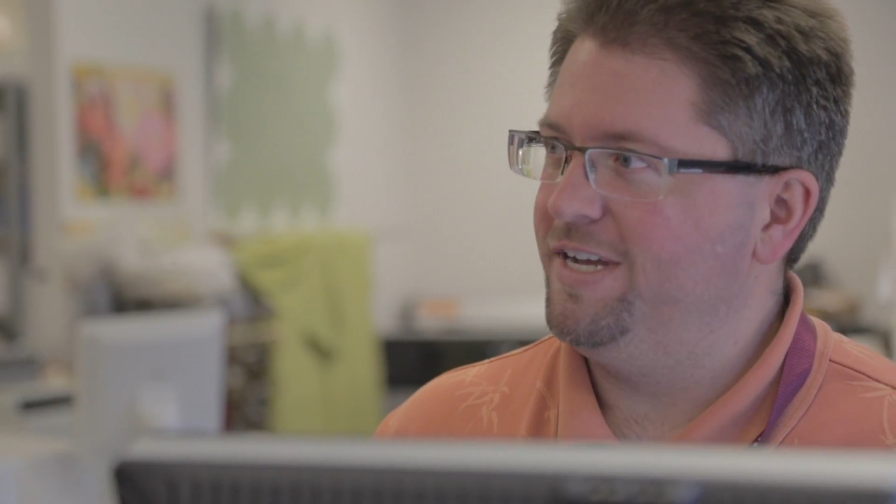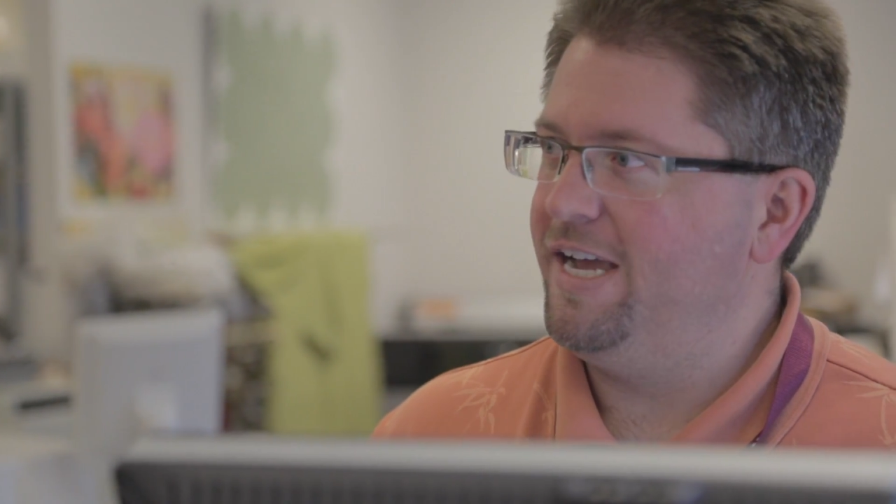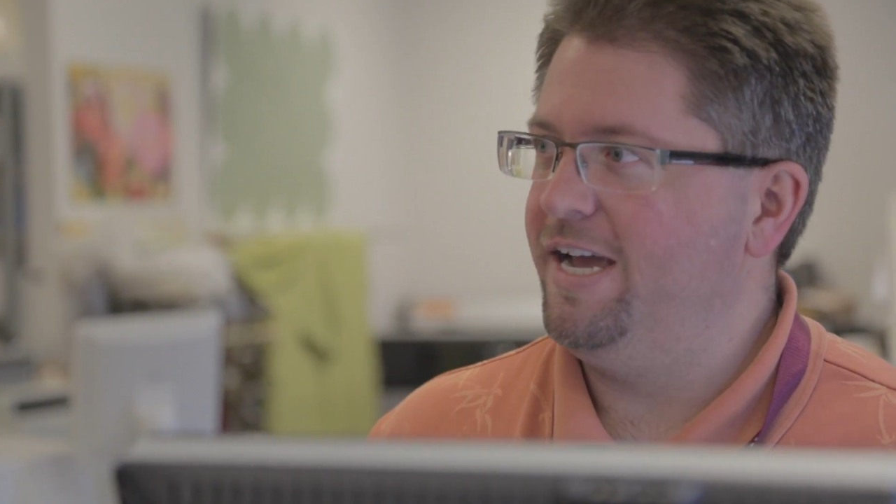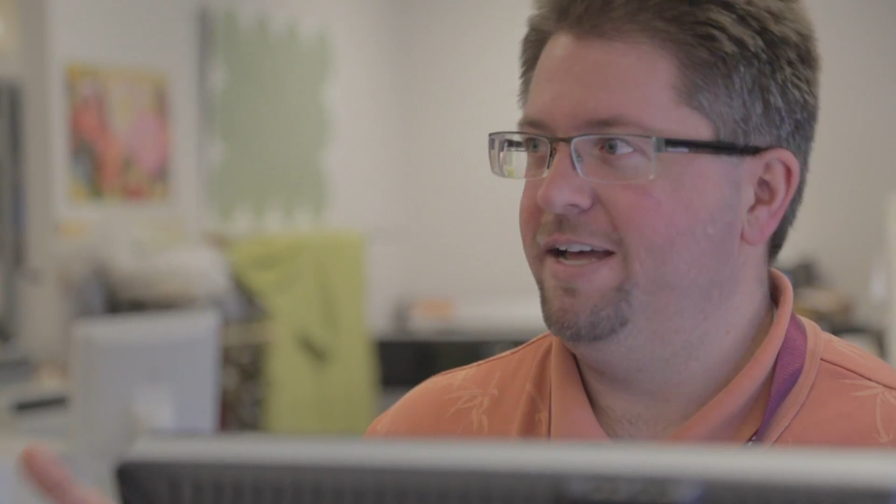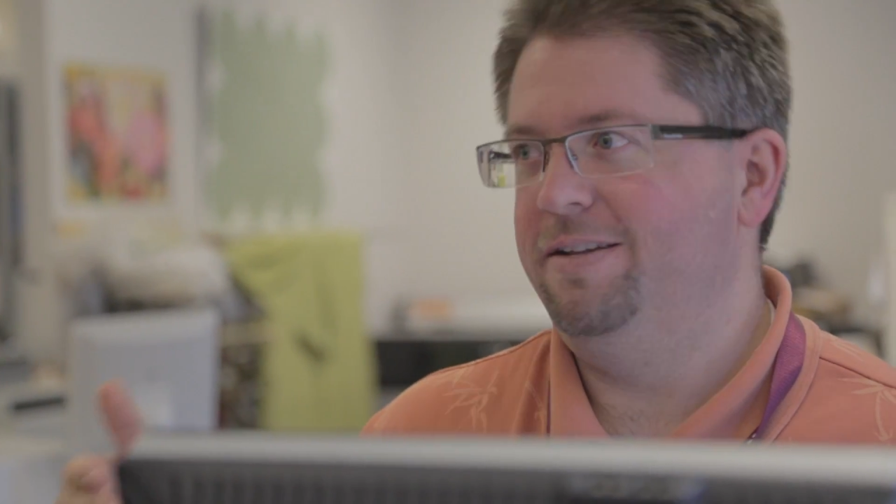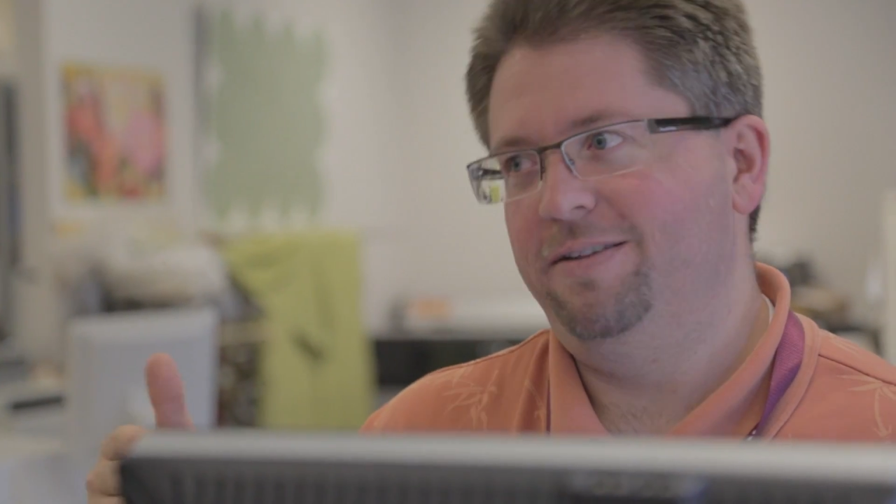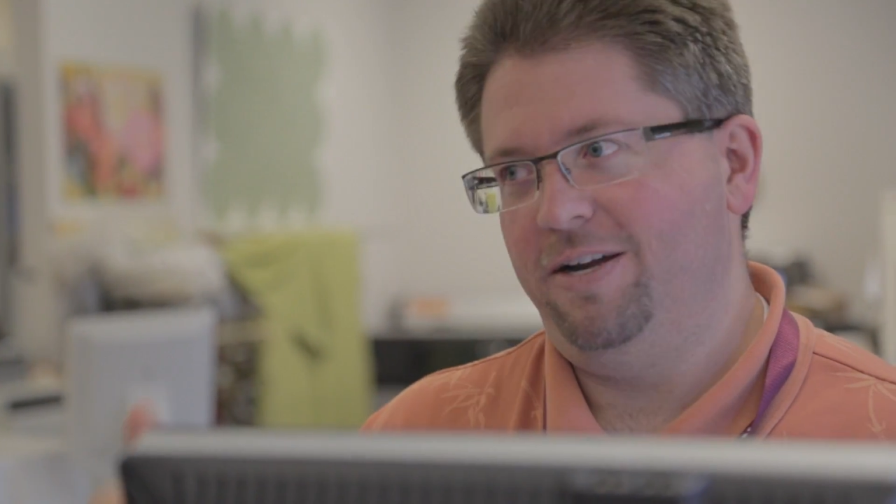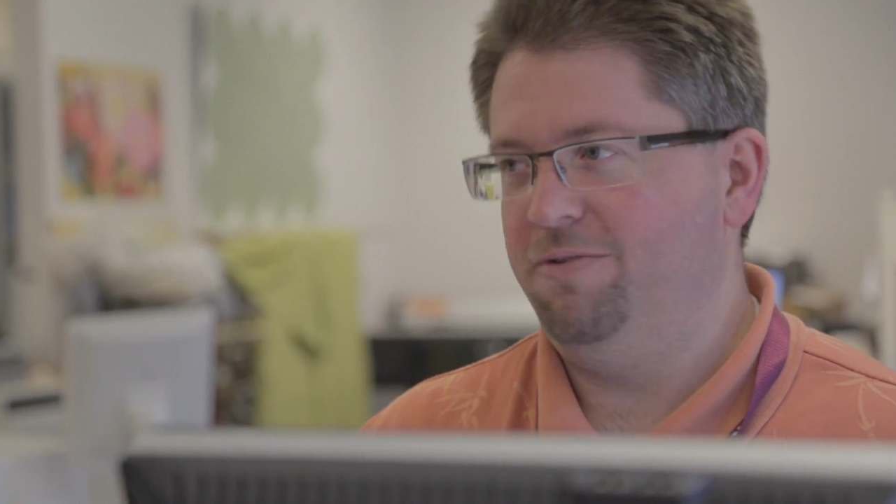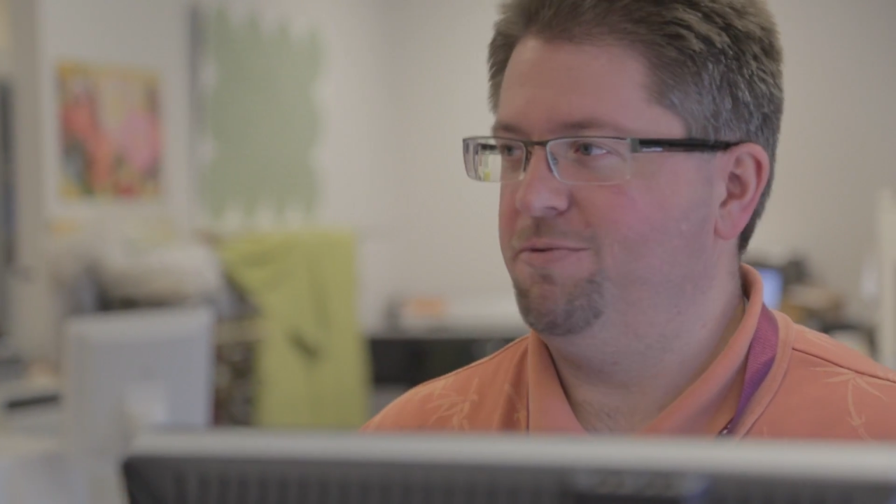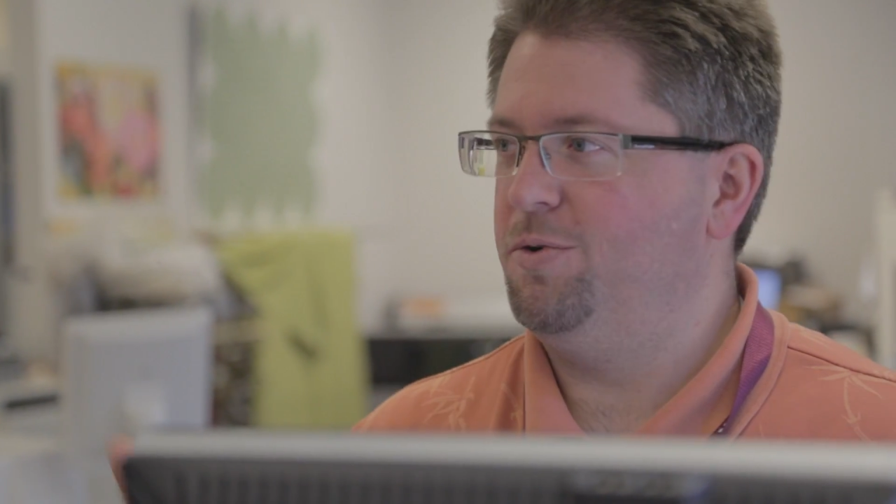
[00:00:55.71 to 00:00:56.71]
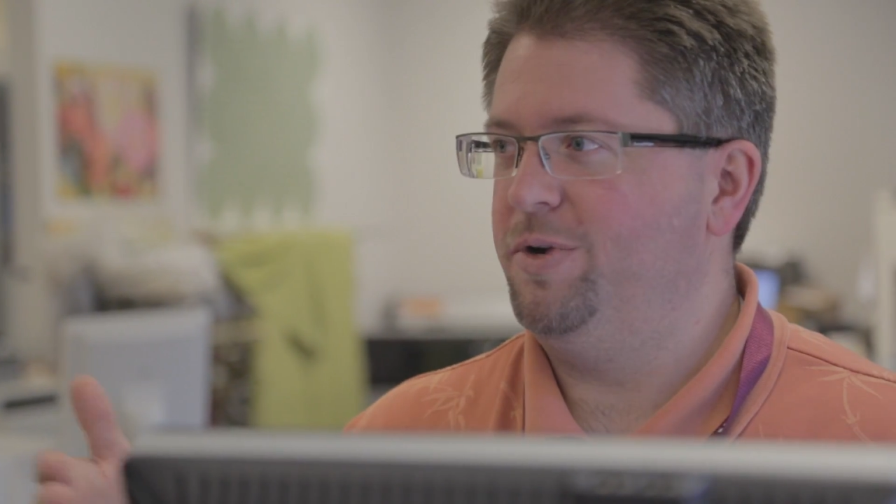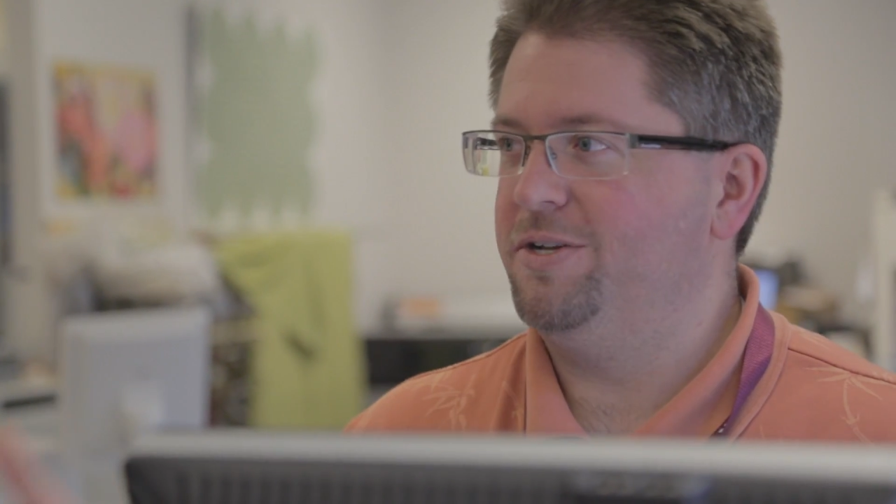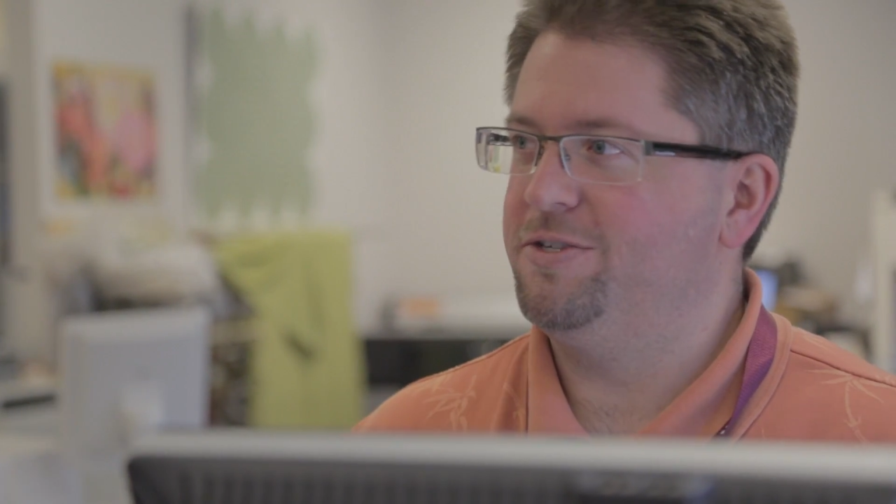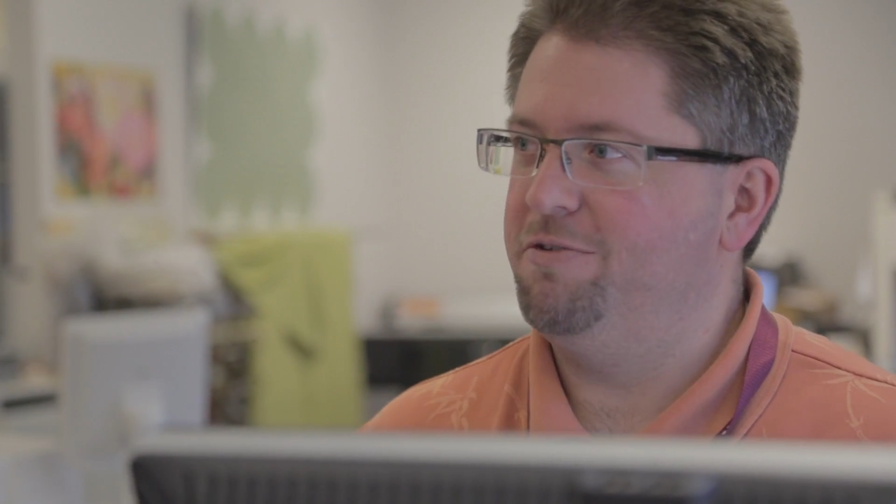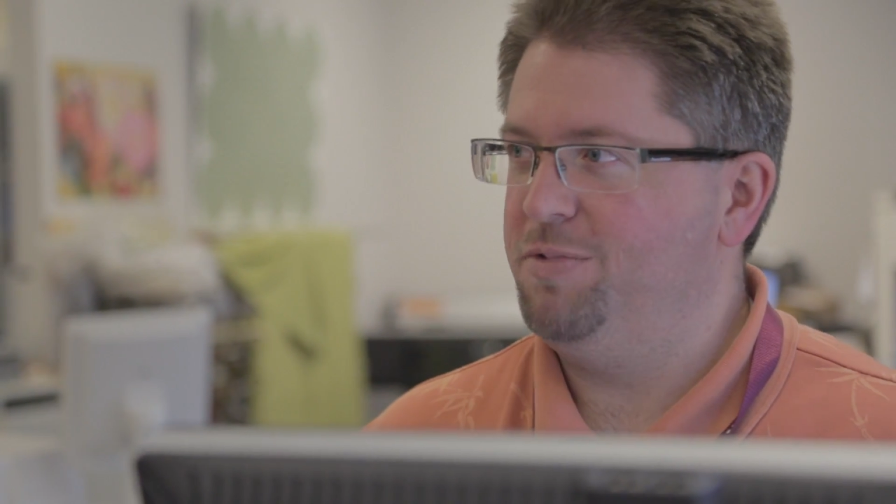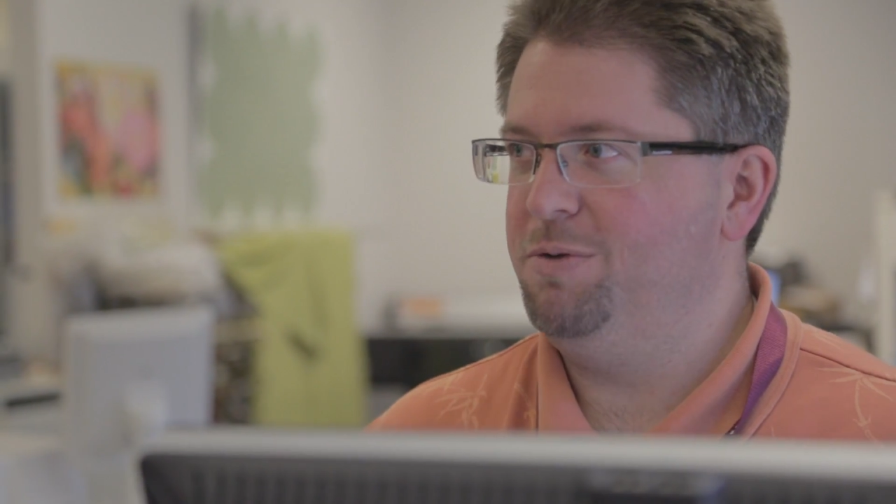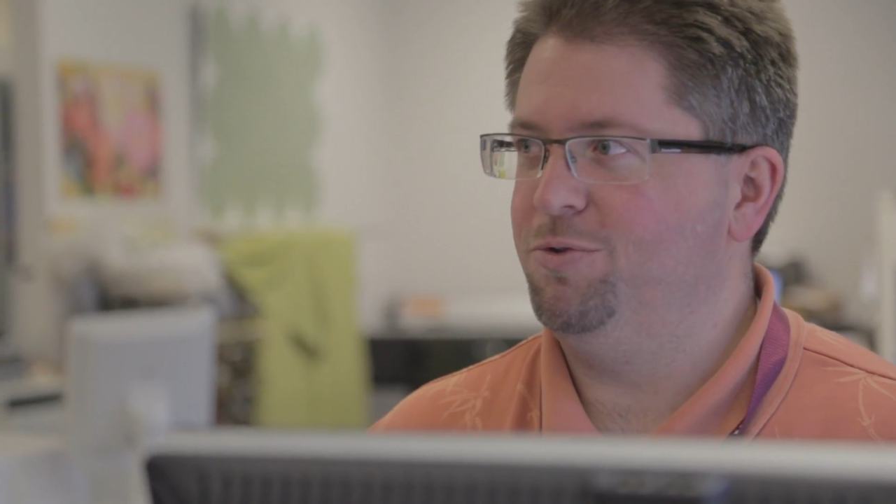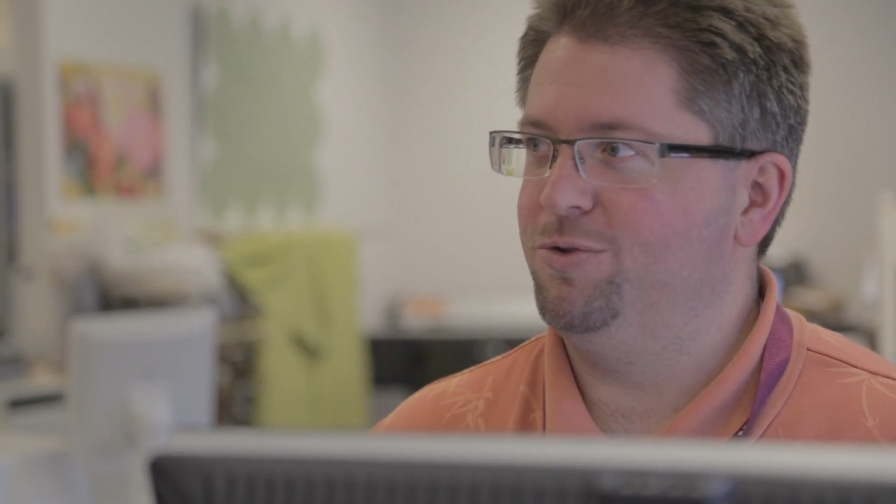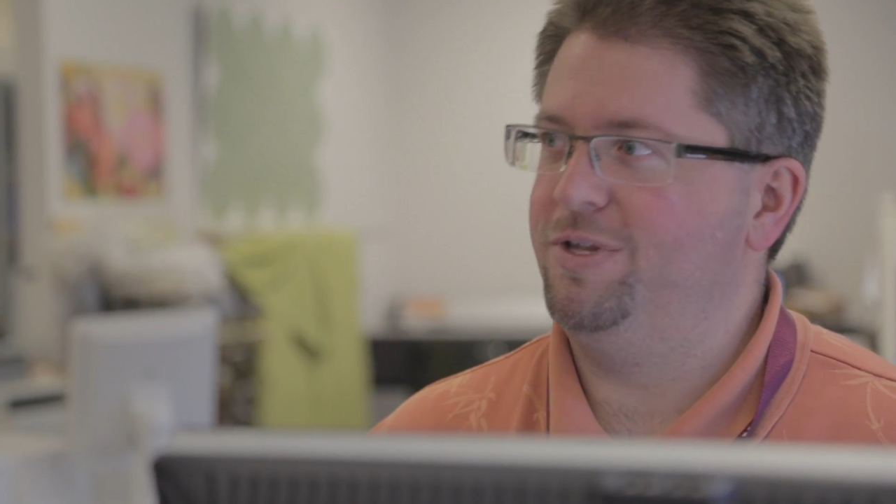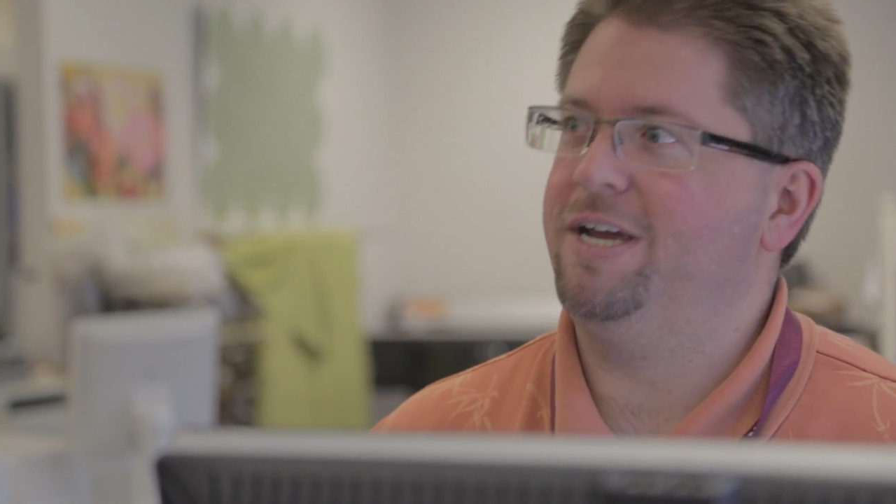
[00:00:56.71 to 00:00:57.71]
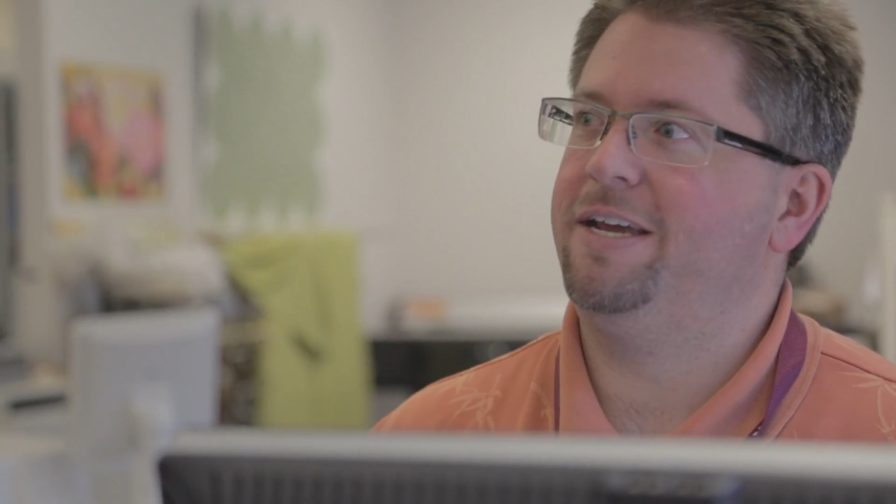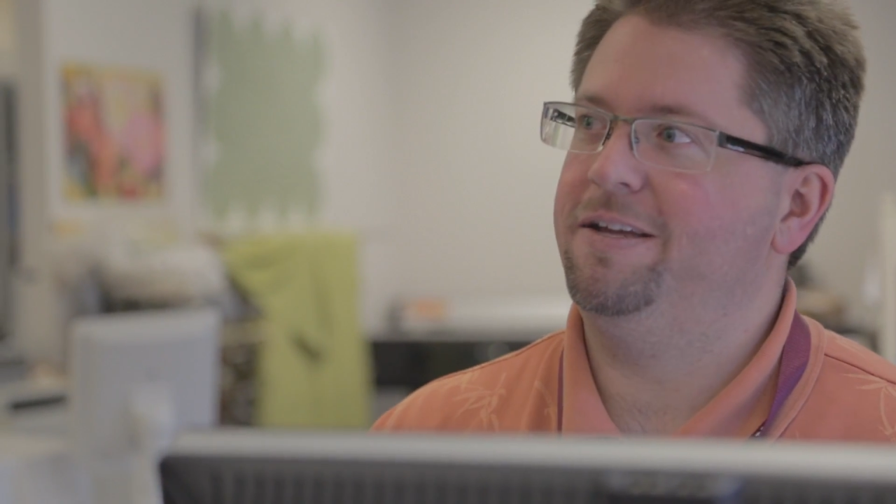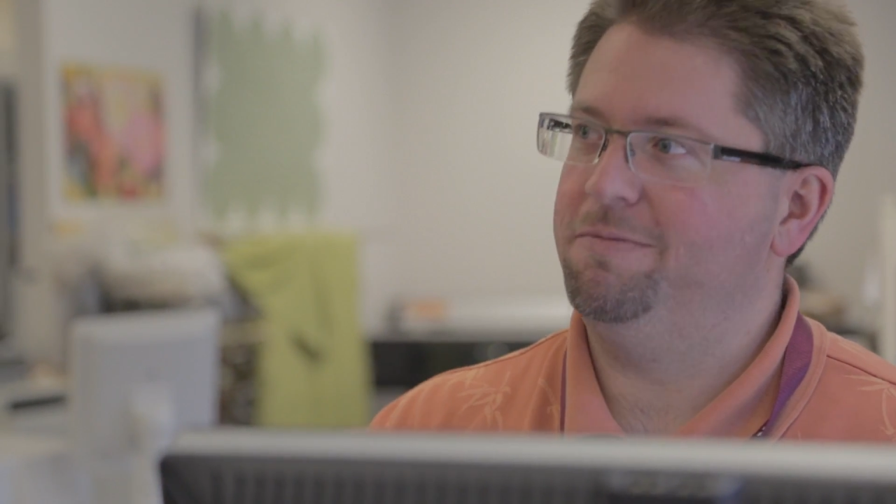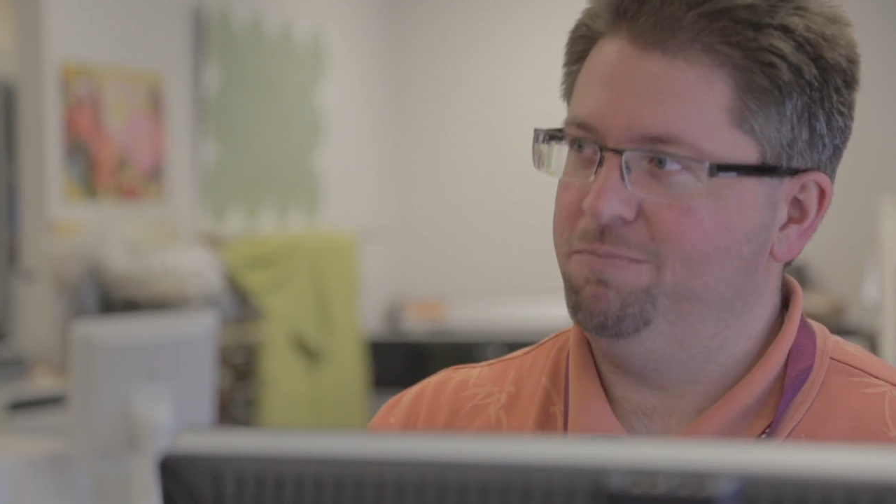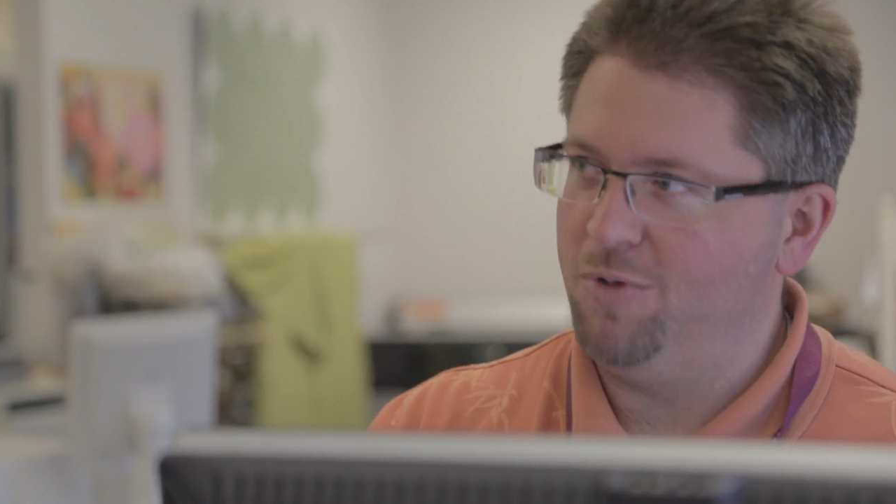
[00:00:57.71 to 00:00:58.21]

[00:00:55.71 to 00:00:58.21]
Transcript: and therefore we also have people that can